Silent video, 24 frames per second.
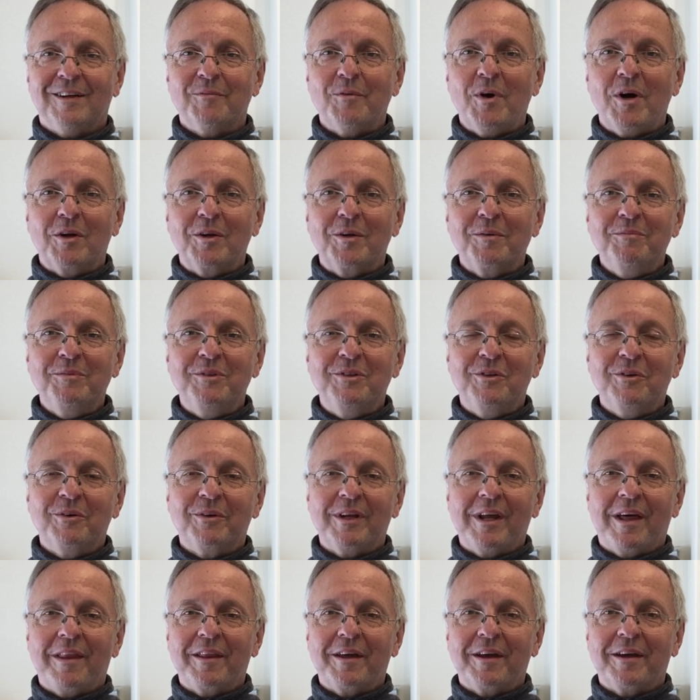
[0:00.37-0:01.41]
Welcome to
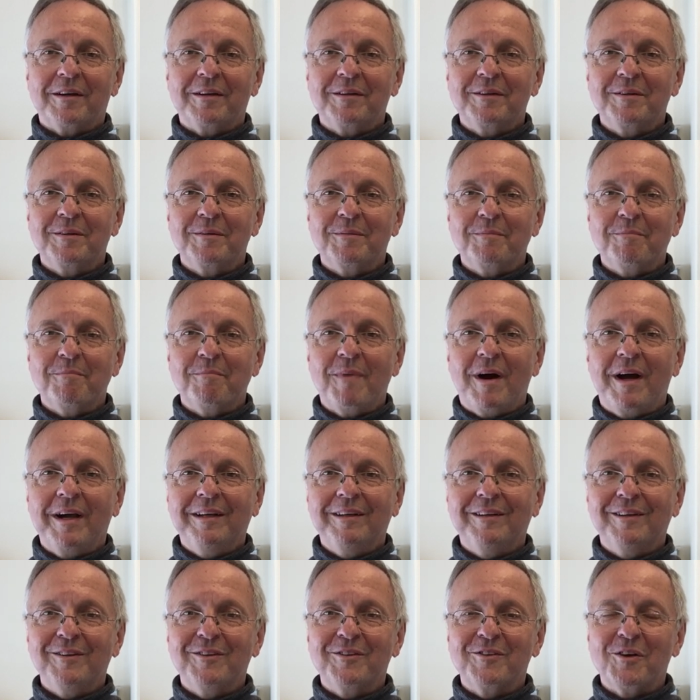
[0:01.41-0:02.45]
another
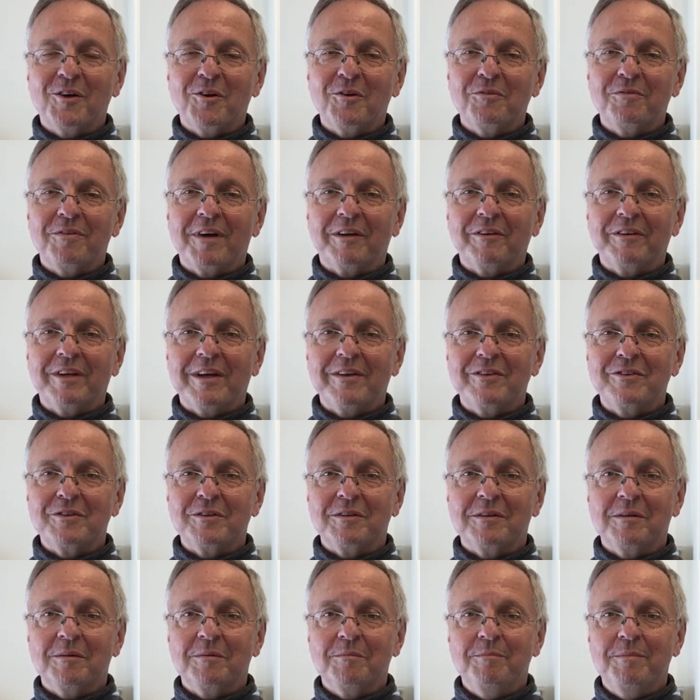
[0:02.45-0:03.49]
Mind and Soul
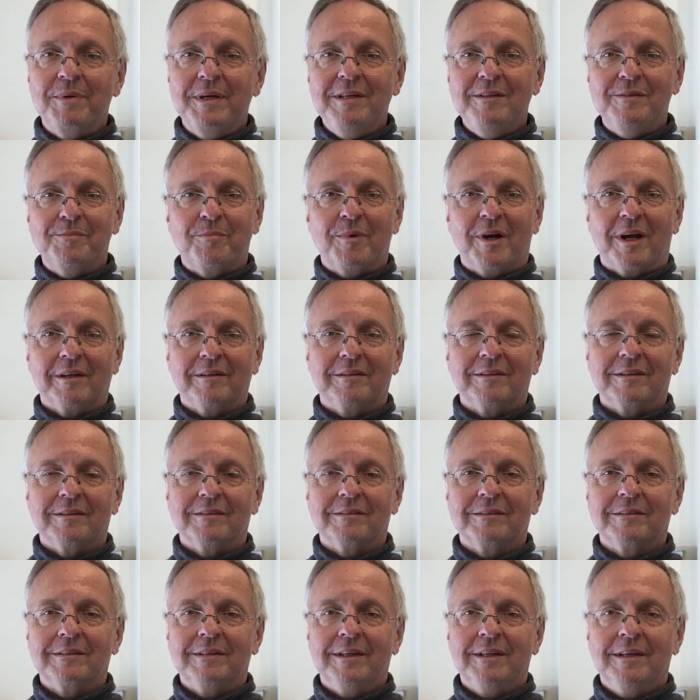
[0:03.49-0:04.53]
Foundation peace
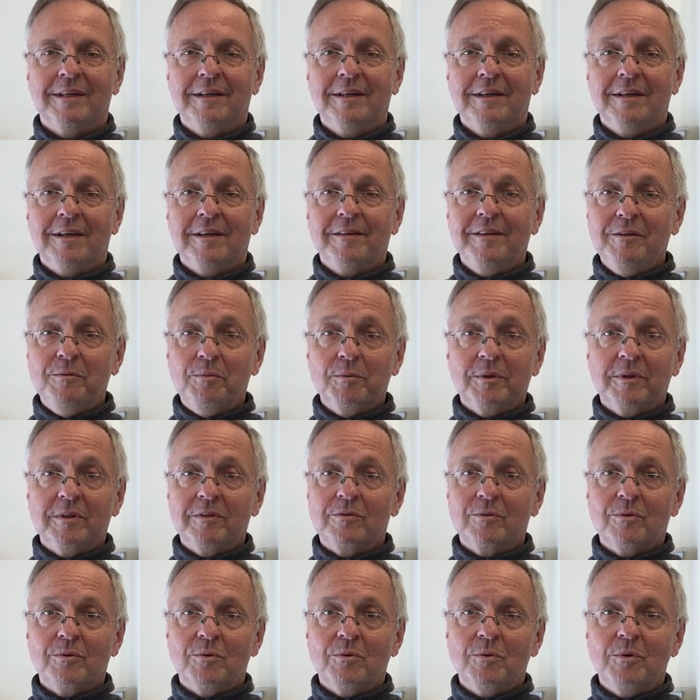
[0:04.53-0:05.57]
practice. And this one
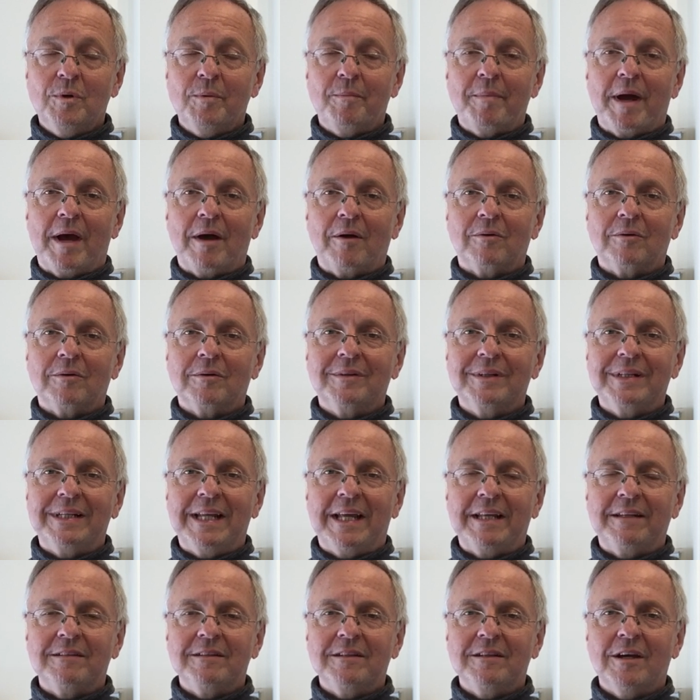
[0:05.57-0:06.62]
is all about
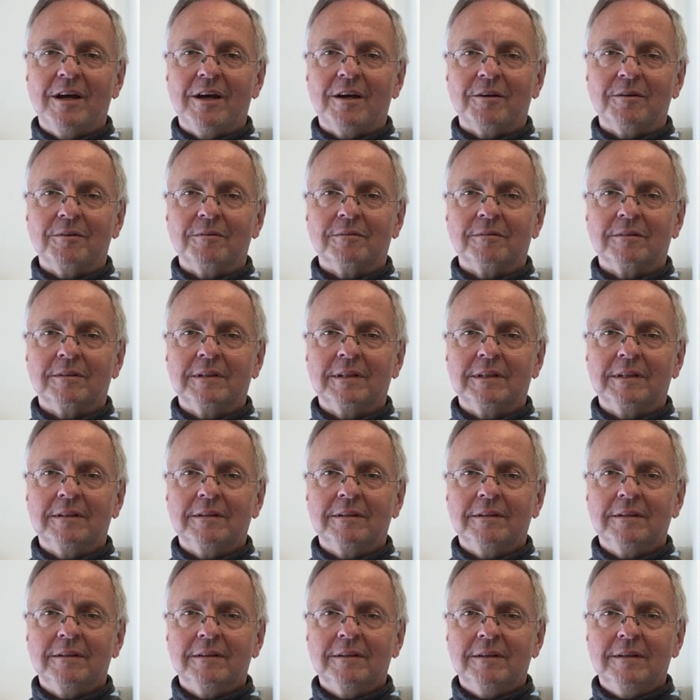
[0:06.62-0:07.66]
letting go.
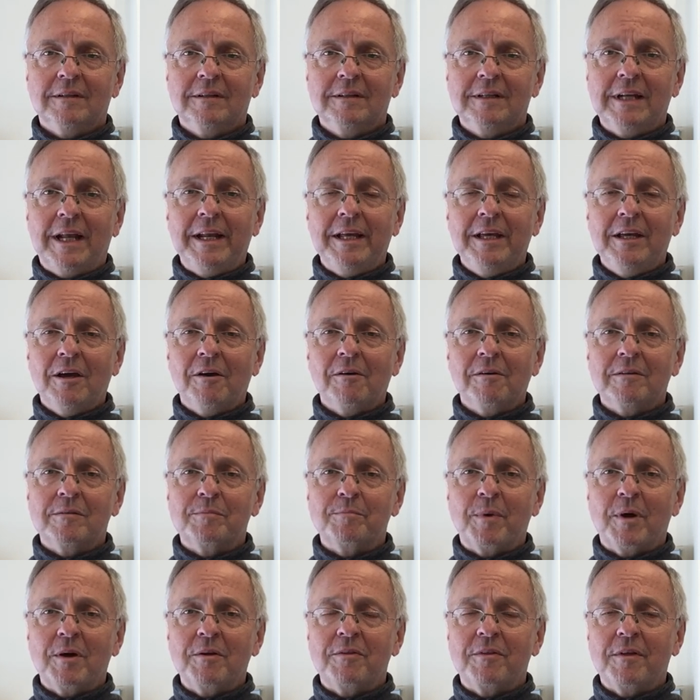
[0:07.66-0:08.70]
Letting go is
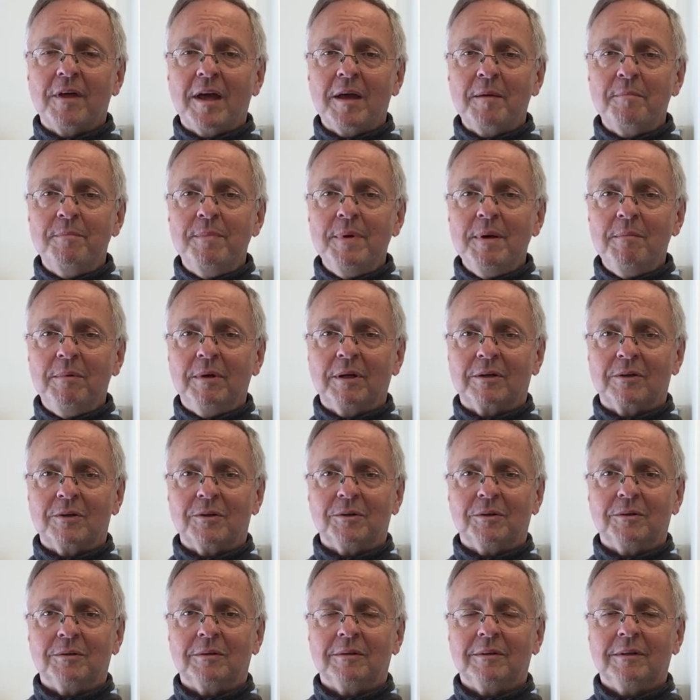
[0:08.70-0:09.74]
both a
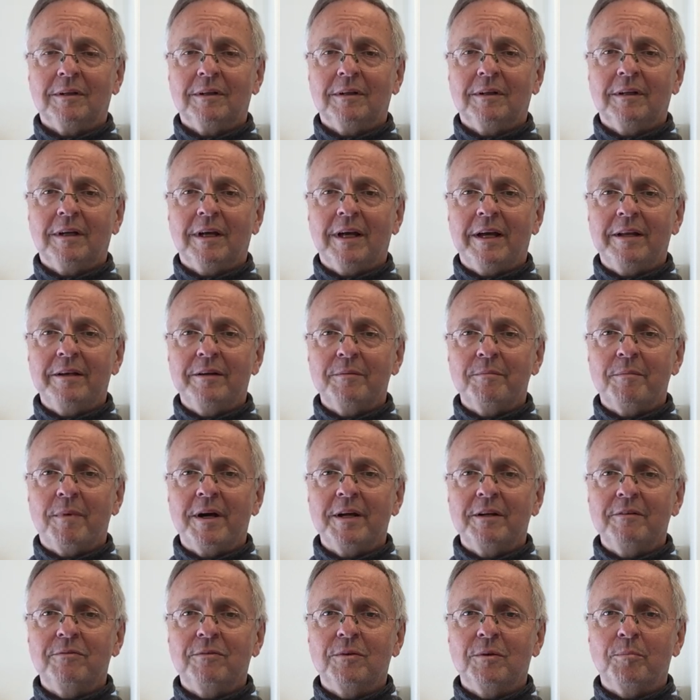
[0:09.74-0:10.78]
biblical and a
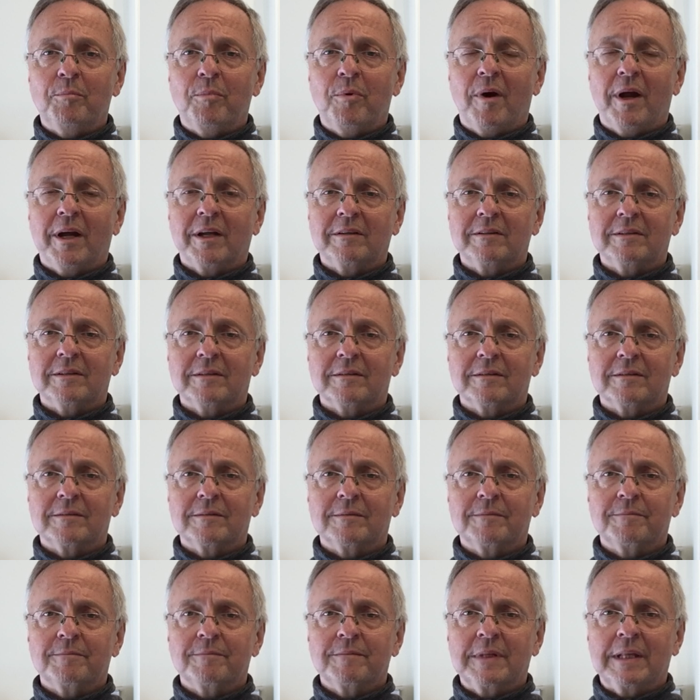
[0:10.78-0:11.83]
mindful
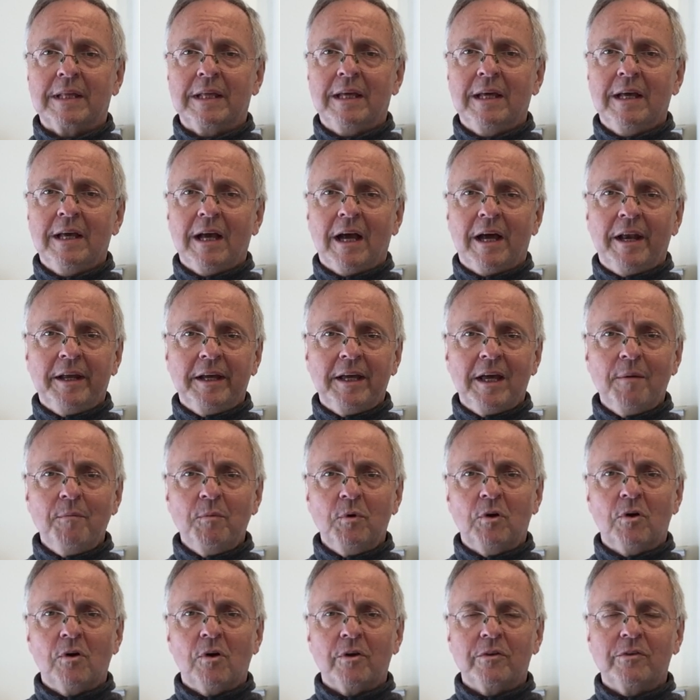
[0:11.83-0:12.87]
practice. And I came
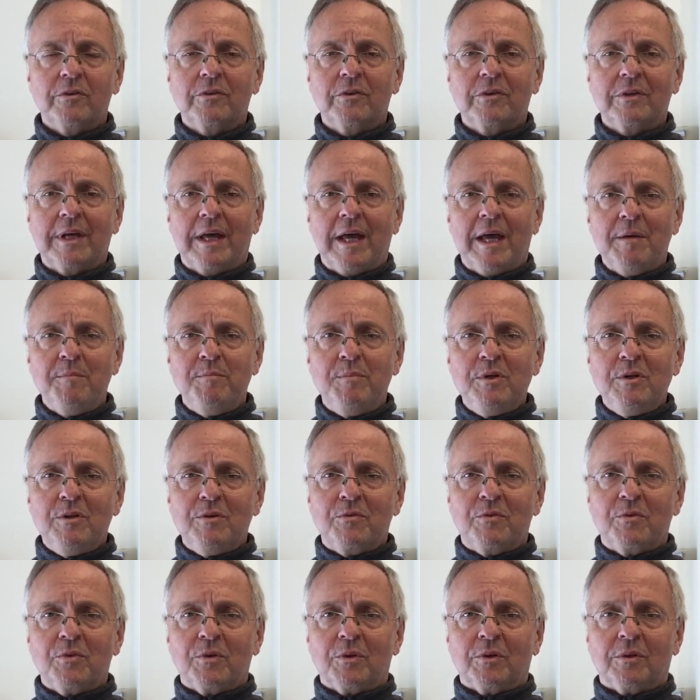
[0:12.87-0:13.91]
across a
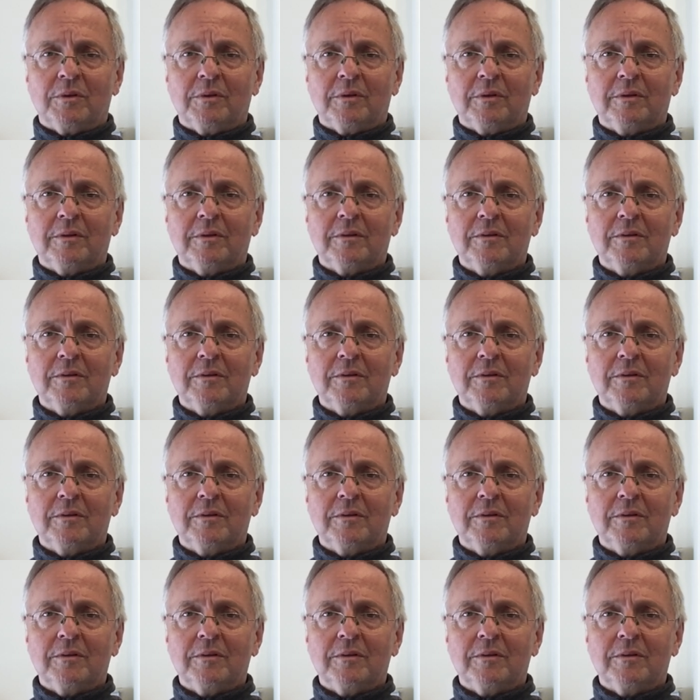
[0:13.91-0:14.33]
beautiful